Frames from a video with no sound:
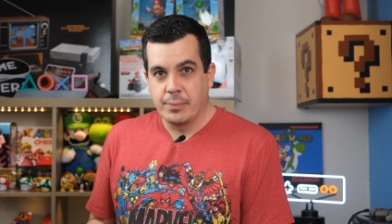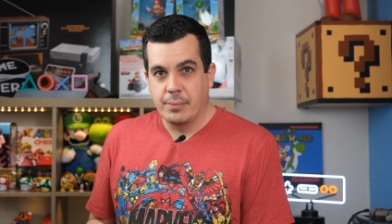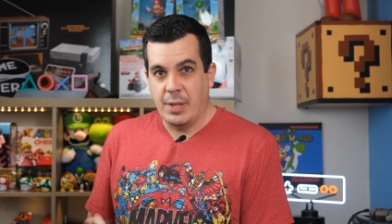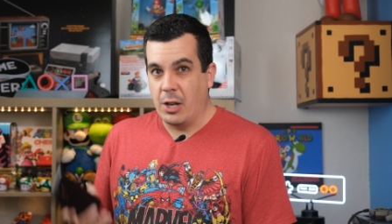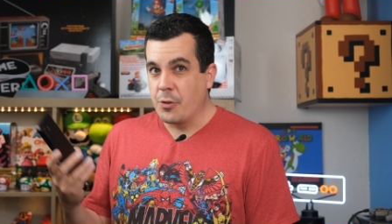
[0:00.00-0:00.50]

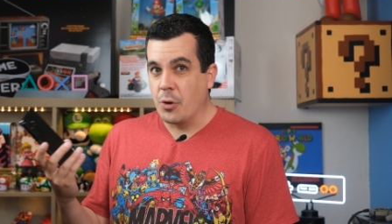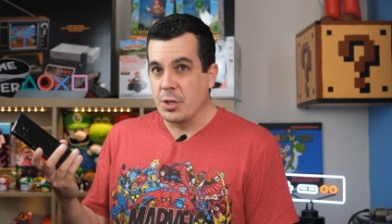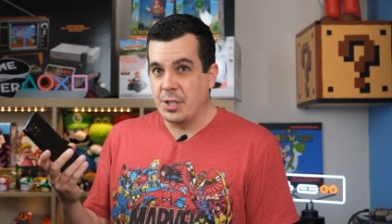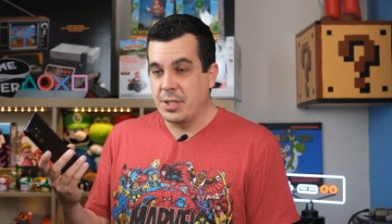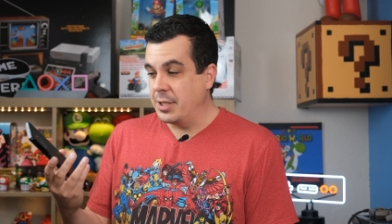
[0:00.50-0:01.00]
Now, of course,
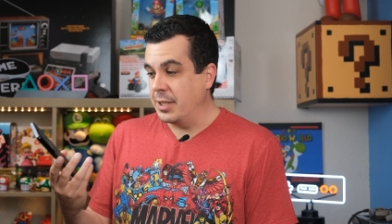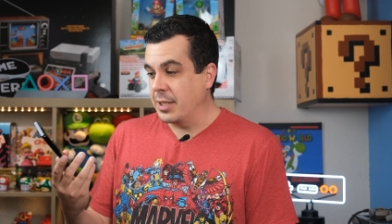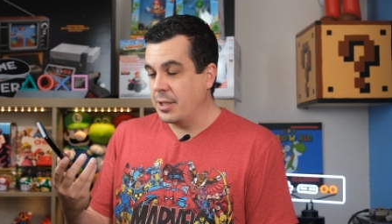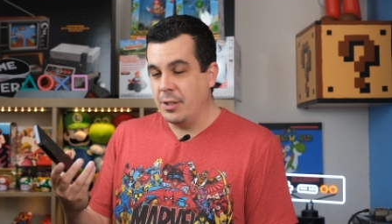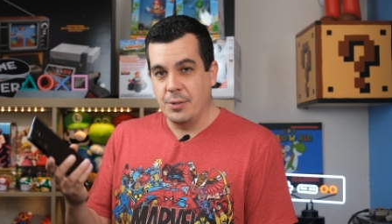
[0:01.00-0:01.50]
this doesn't
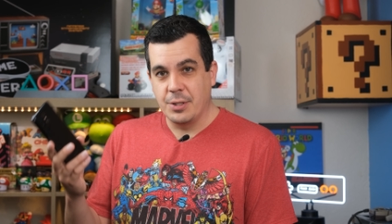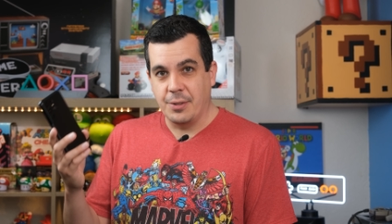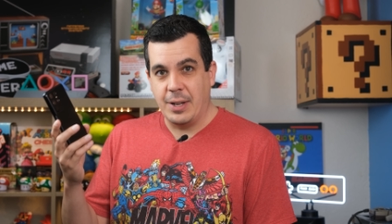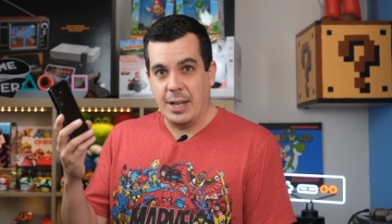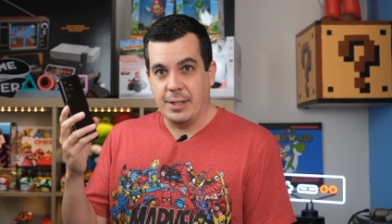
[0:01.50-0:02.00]
excuse the
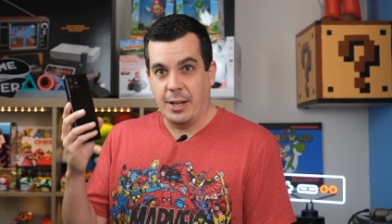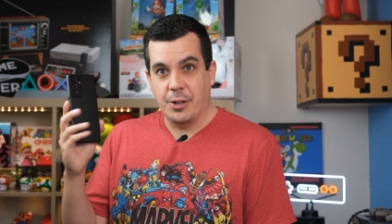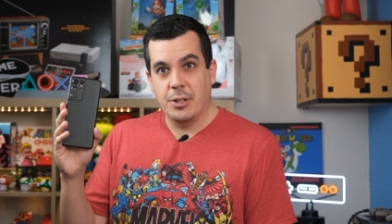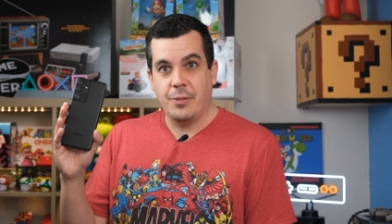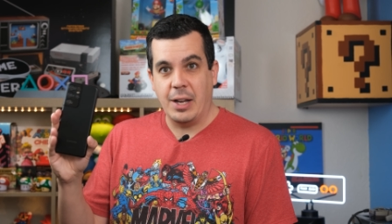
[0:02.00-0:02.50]
fact that I
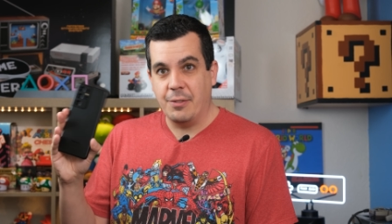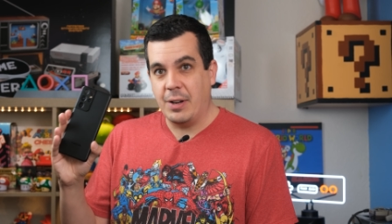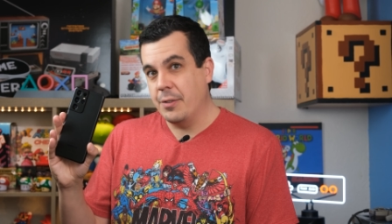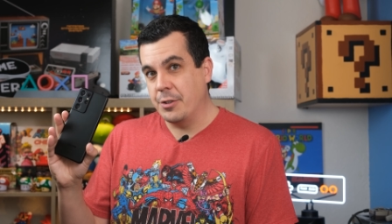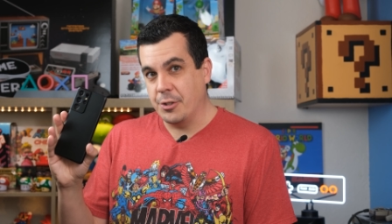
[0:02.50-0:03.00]
could have had
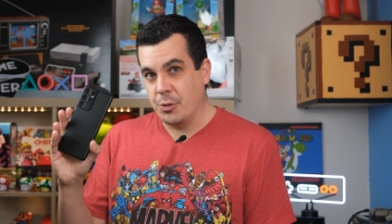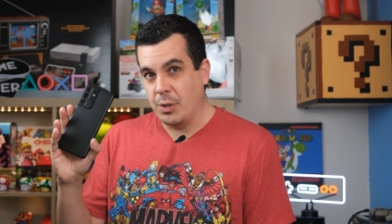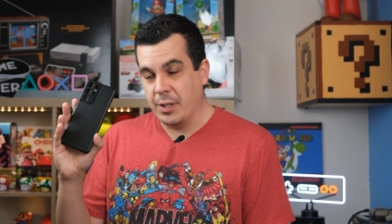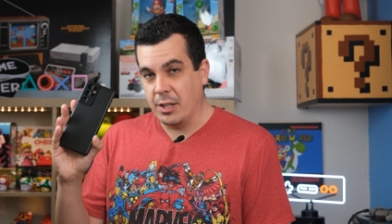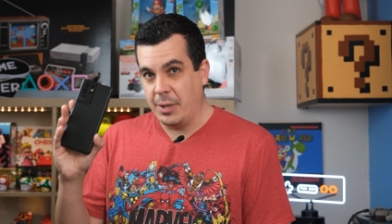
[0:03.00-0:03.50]

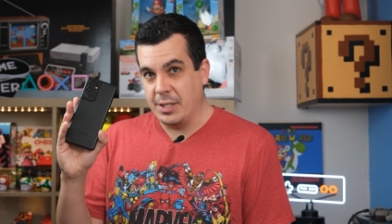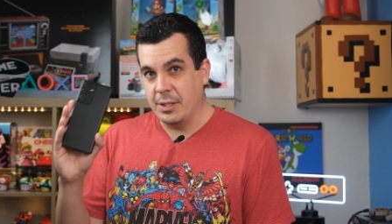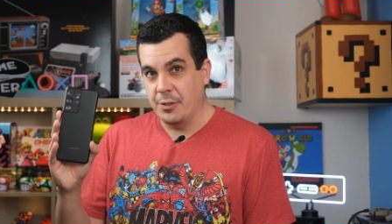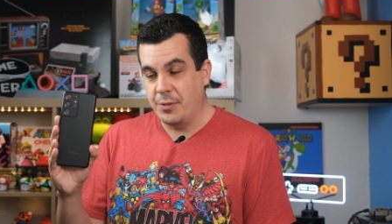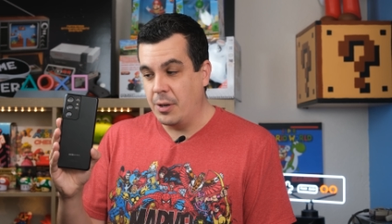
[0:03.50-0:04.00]
512 gigabytes
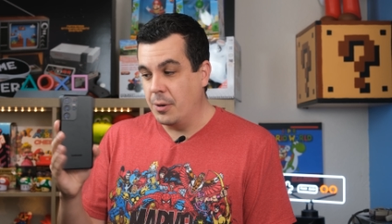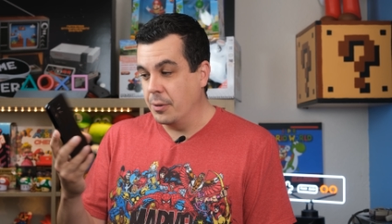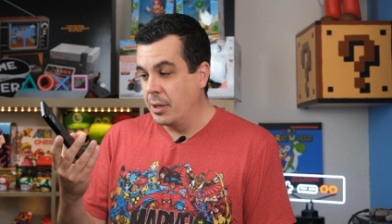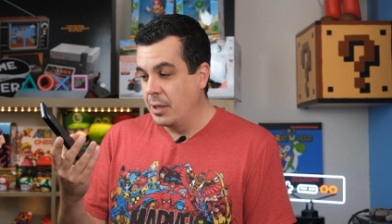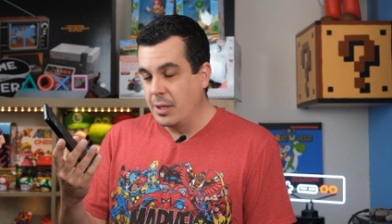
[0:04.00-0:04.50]
in the
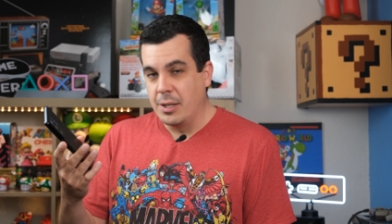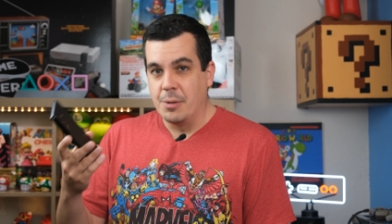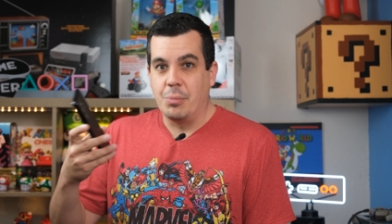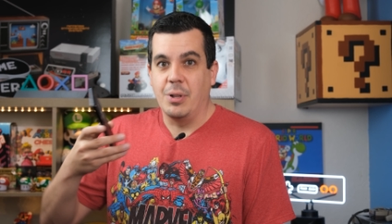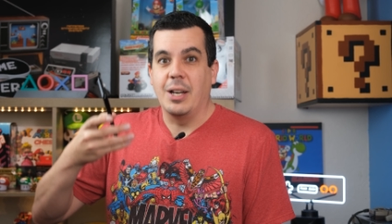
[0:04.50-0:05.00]
phone,
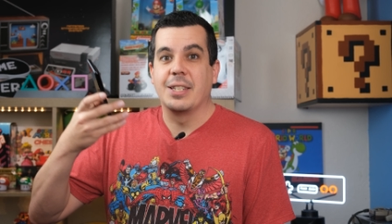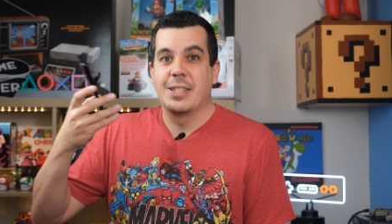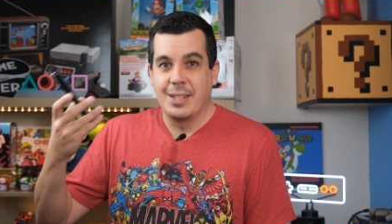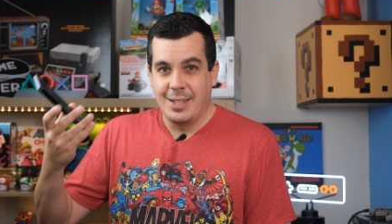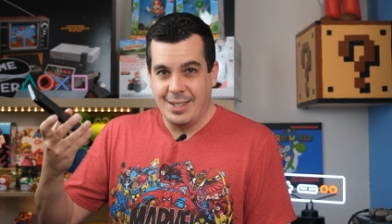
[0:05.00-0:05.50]

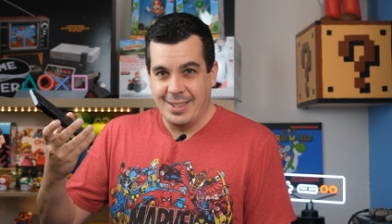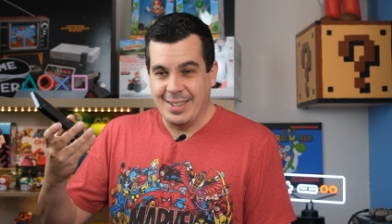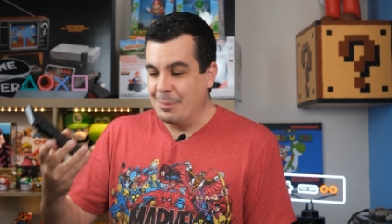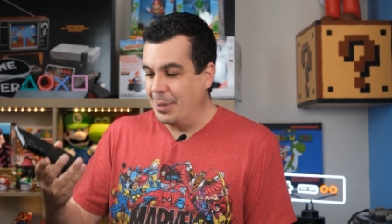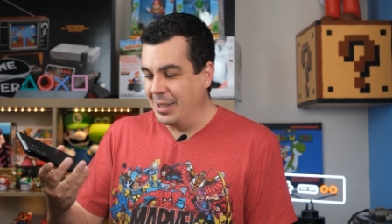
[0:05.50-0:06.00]
plus
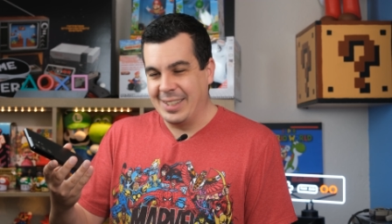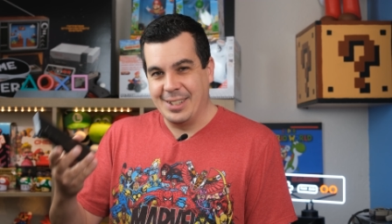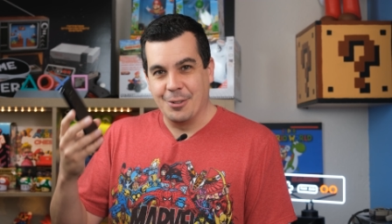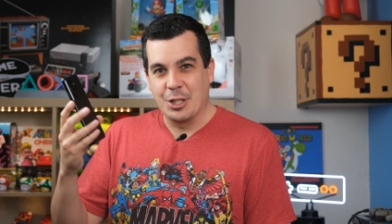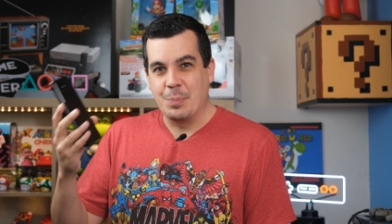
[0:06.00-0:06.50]
the ability
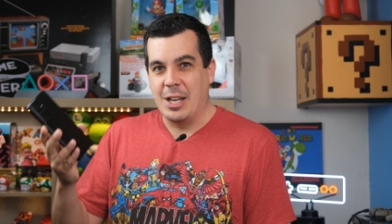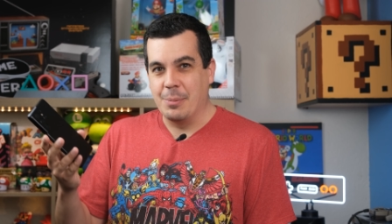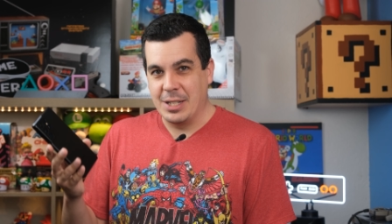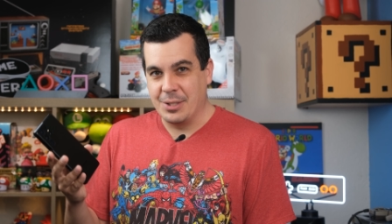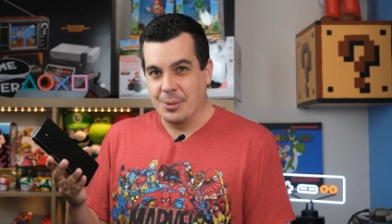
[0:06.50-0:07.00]
to expand
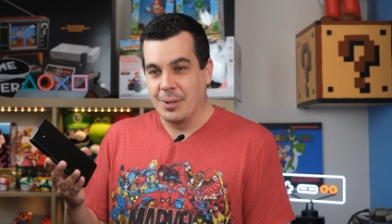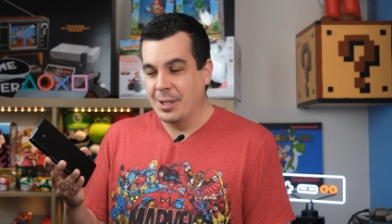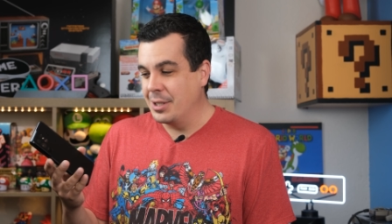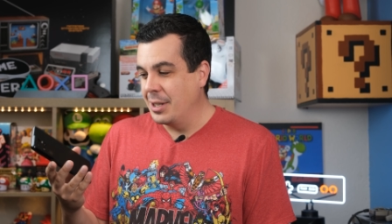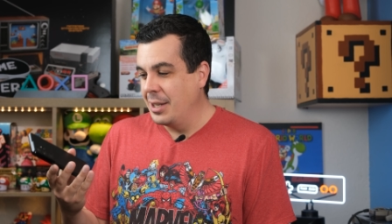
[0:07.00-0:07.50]
my
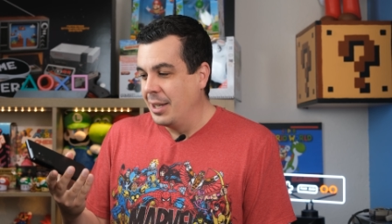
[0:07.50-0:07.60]
storage.